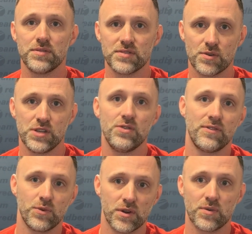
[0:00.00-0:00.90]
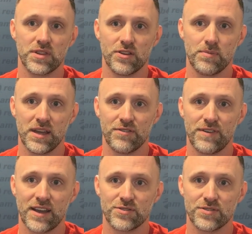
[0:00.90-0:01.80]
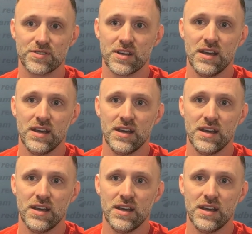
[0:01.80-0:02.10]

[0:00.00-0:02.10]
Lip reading: so we do have to work with other manufacturers.